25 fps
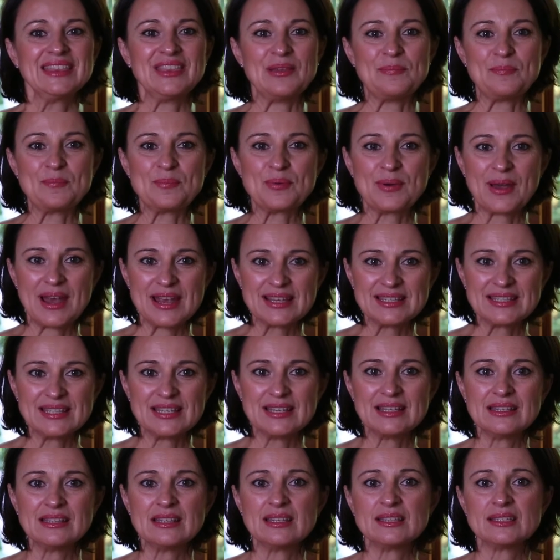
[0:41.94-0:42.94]
The
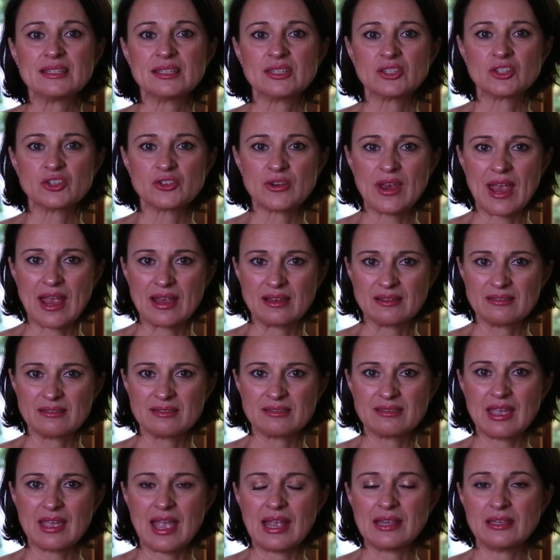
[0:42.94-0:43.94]
present
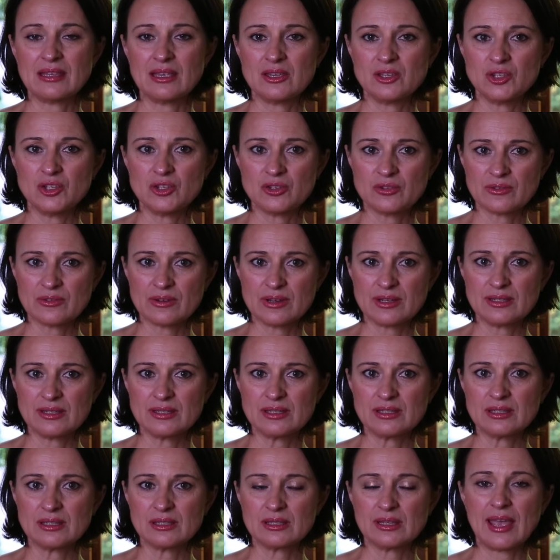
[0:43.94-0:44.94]
strength and
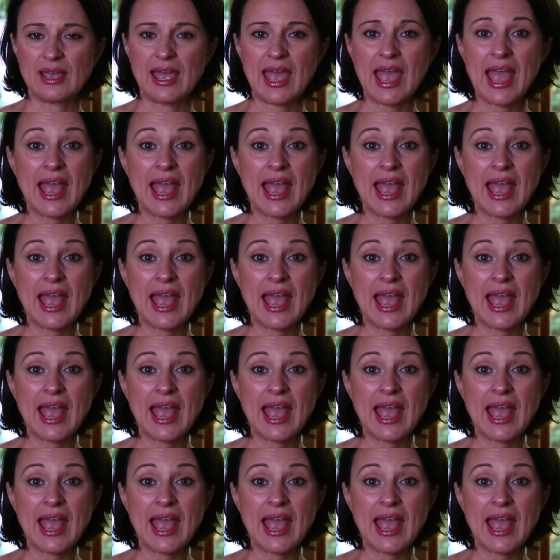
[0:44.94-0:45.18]
endurance